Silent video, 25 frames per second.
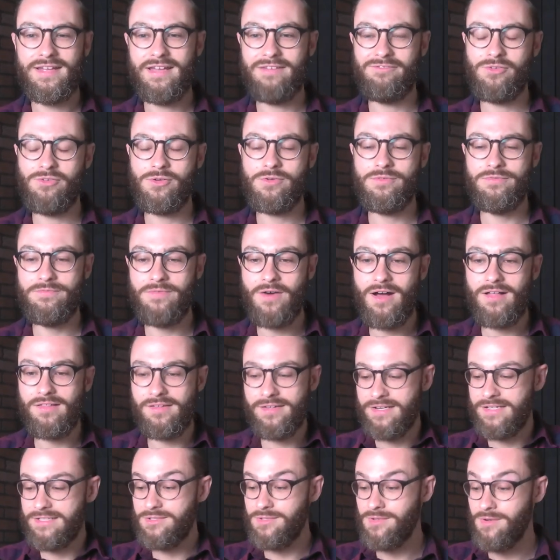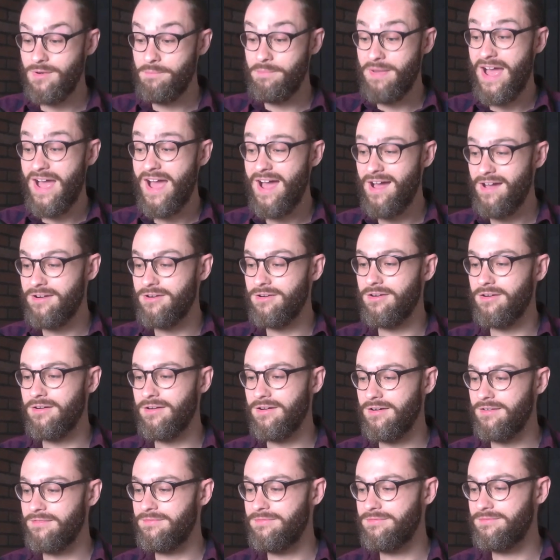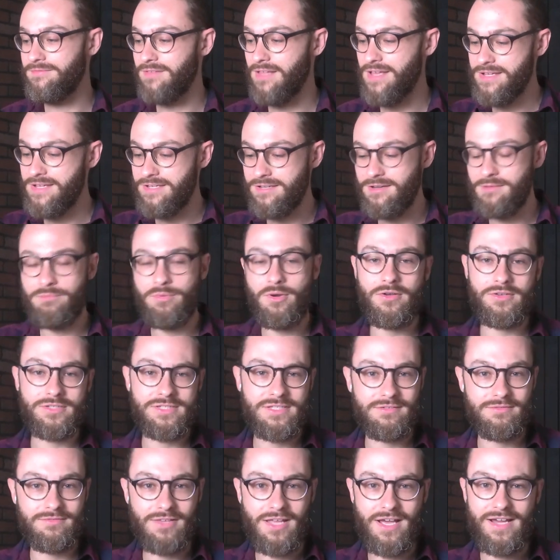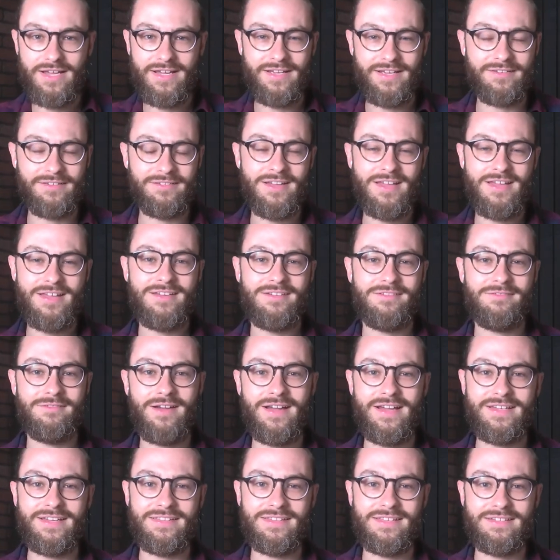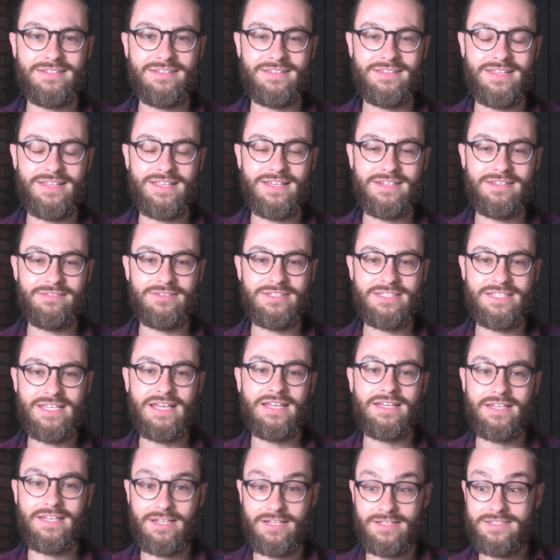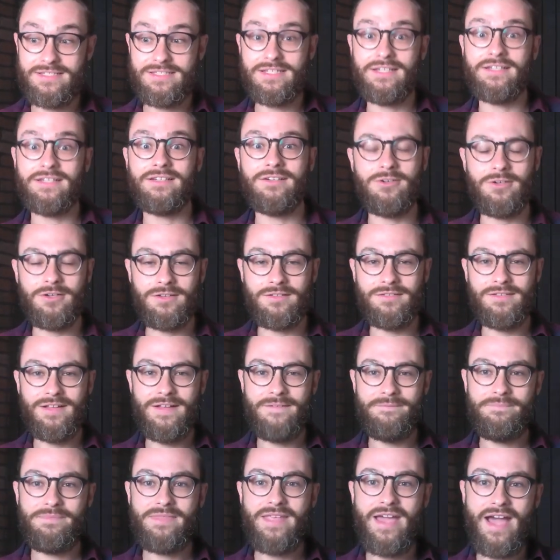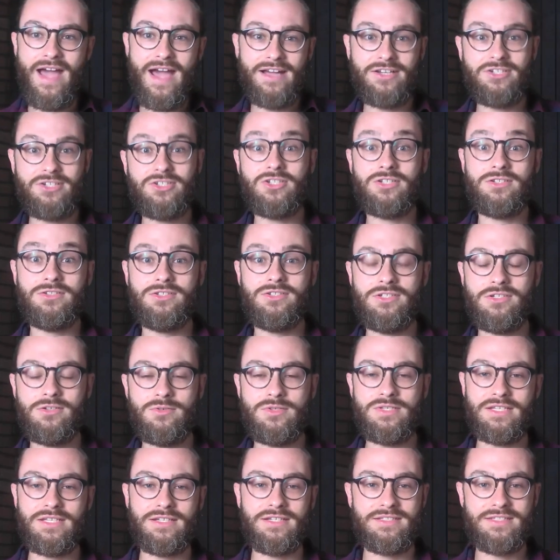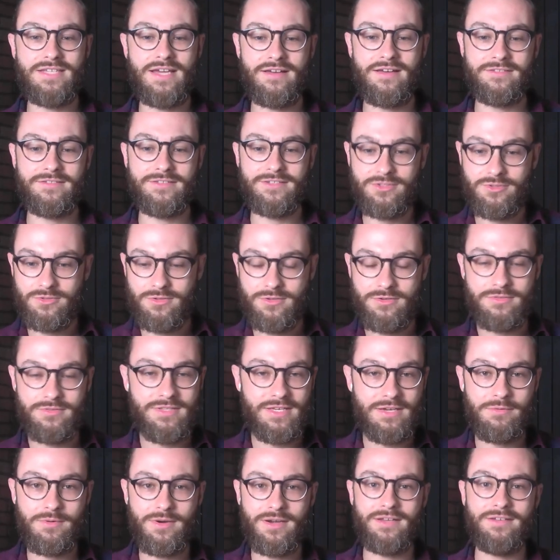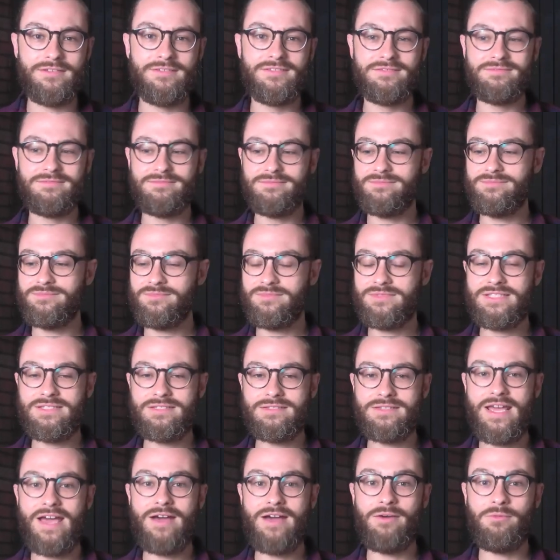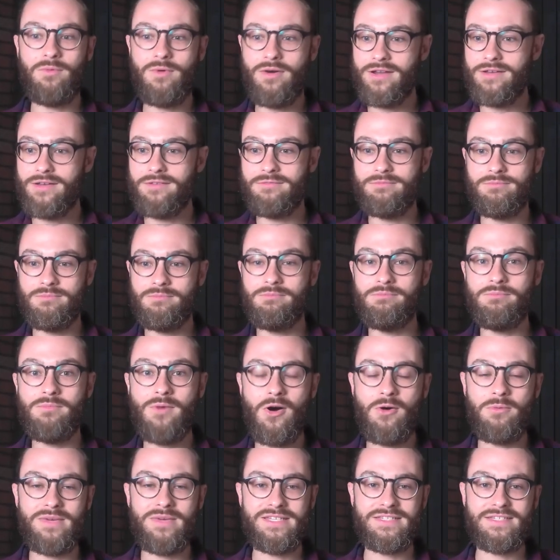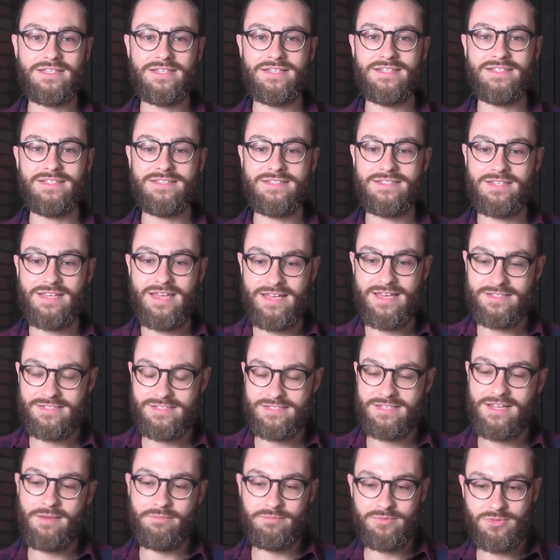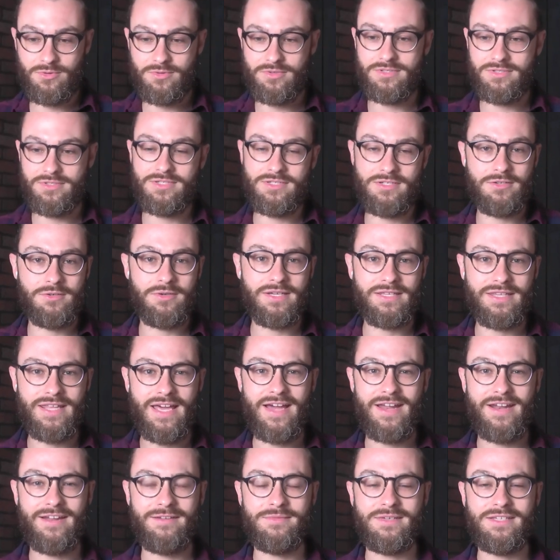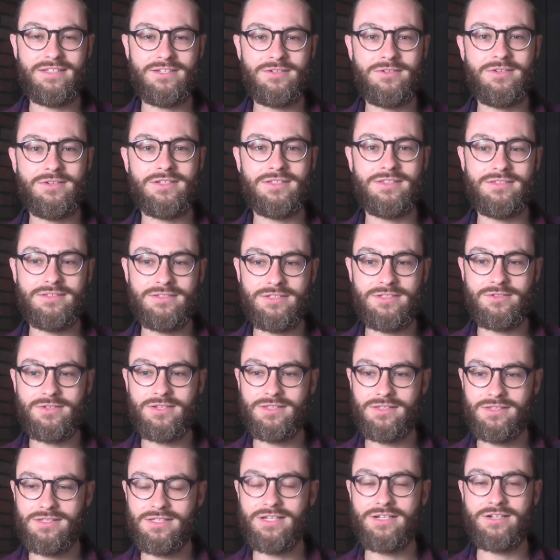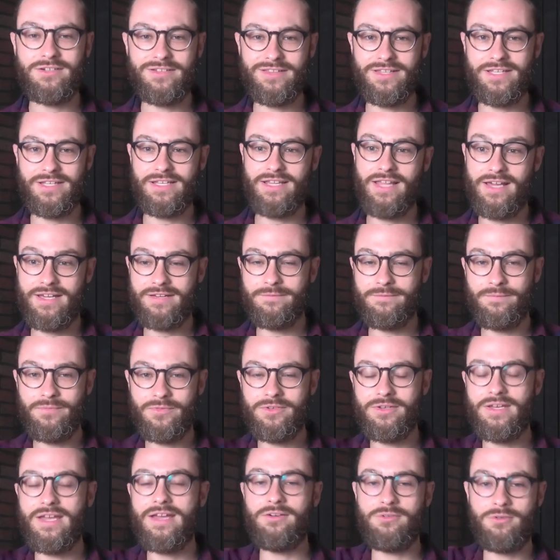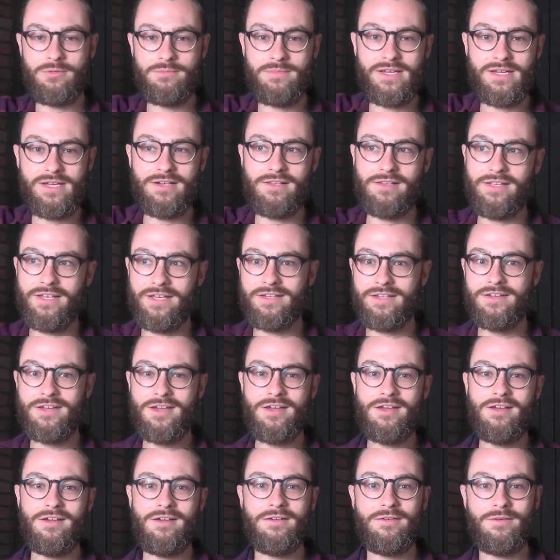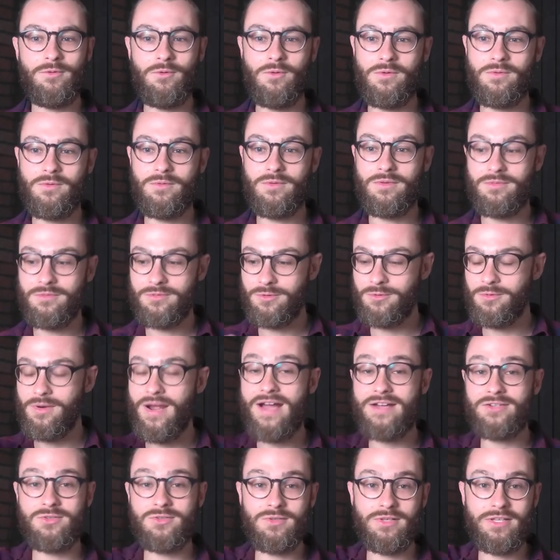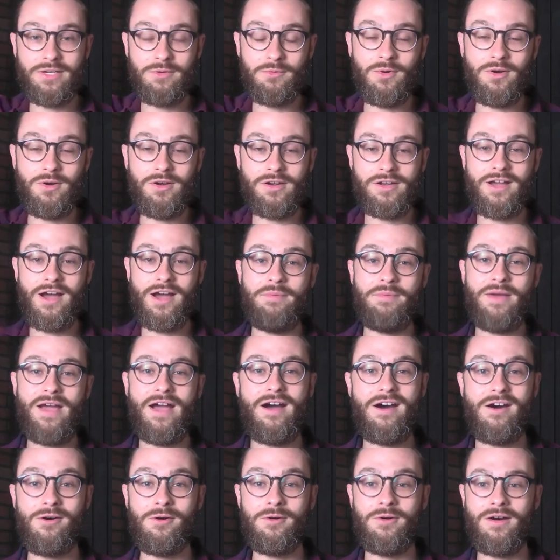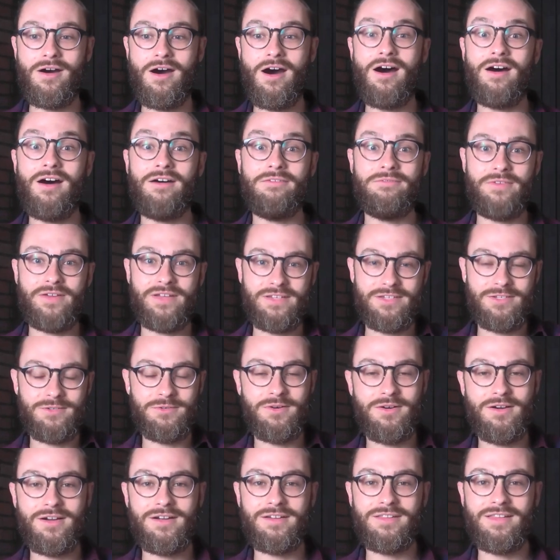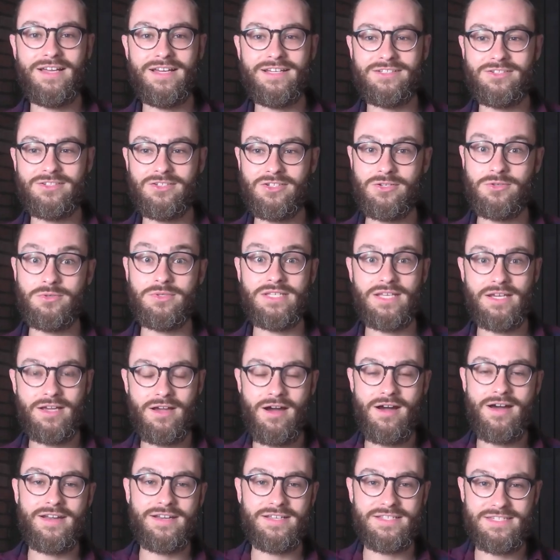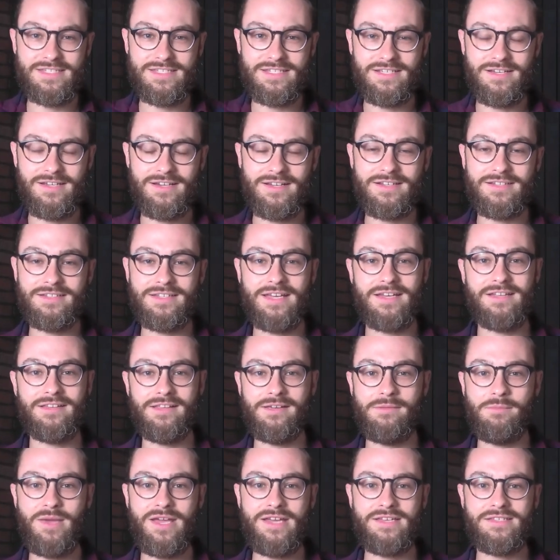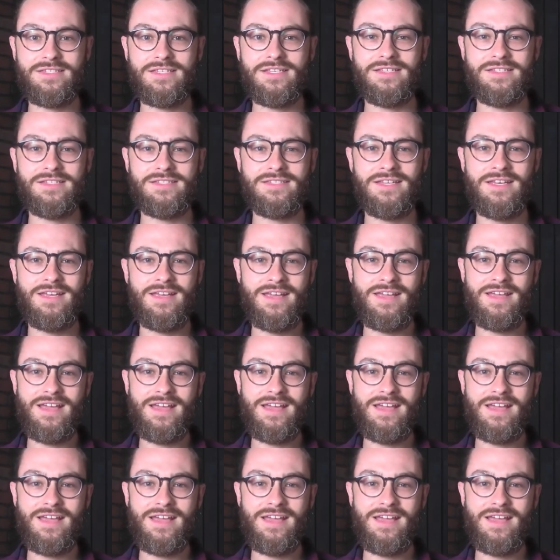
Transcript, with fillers: If you've fallen into a pattern of like compulsive lying, right? Then, then even taking a single action choosing to tell the truth at one at one moment is a step towards doing that. I mean, you could you can literally like incrementally gradually work how often you are like choosing honesty on a daily basis mm.